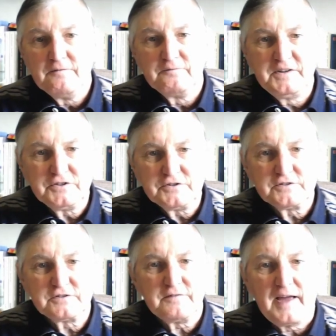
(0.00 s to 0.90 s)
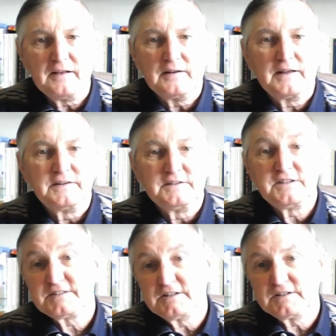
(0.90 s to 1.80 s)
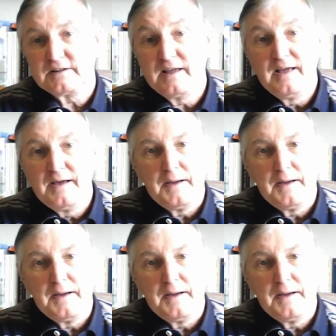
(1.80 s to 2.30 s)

visions of hell, and is essentially